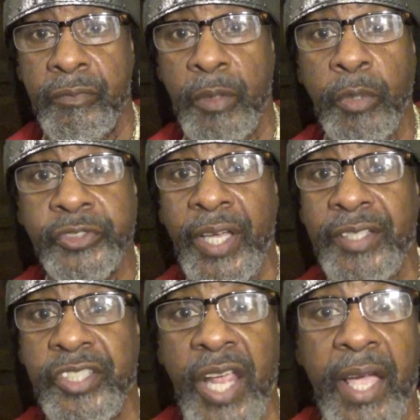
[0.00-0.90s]
the most
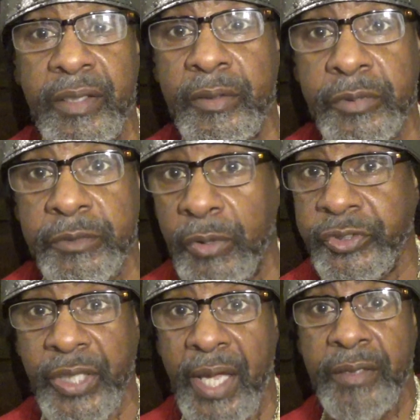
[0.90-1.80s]
side jacking them, because
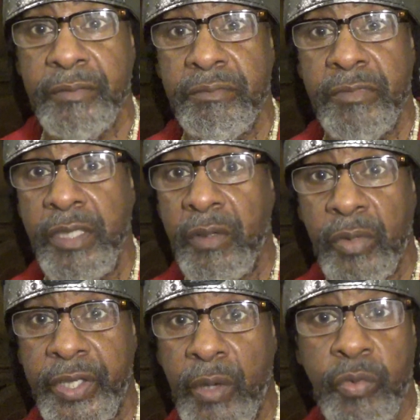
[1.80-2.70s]
most side, he the
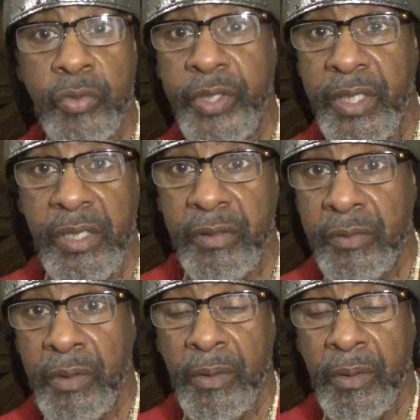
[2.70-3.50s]
one that wounded heal.